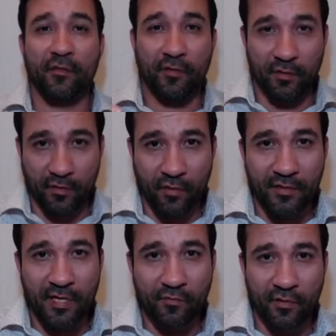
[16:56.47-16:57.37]
on the STAAR
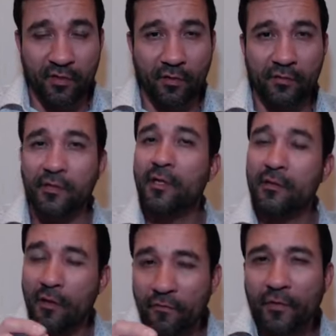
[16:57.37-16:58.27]
test results,
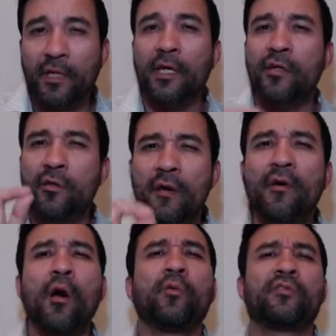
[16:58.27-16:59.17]
don't forget you have a
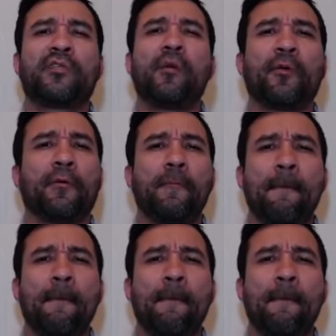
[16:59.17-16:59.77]
whole summer.